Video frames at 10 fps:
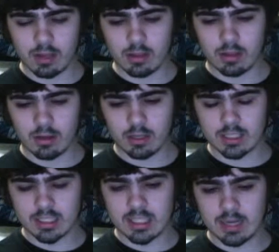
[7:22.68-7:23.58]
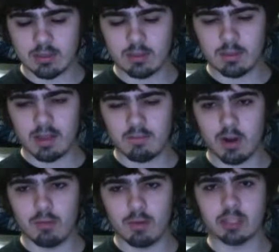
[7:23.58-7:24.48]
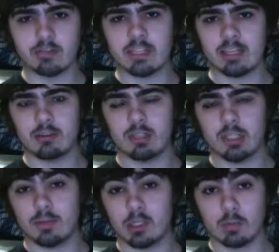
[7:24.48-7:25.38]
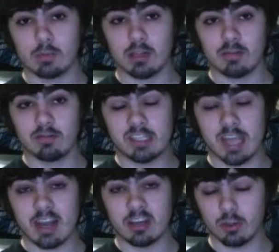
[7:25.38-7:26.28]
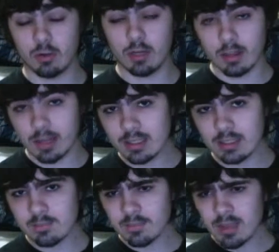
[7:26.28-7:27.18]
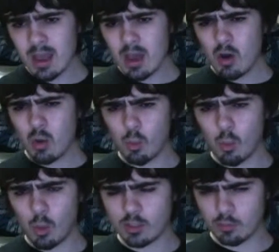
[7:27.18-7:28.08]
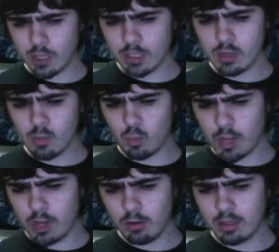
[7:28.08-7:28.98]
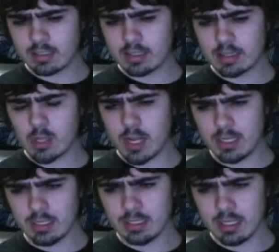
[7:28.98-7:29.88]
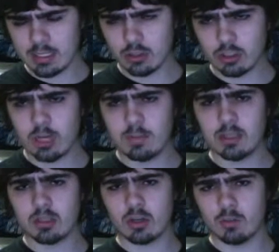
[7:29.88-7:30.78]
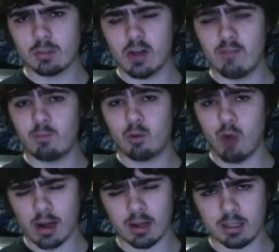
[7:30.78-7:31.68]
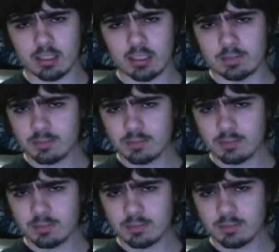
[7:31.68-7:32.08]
doesn't seem to be very much of censorship in terms of saying dirty things. What's really weird is that there is censorship in terms of products.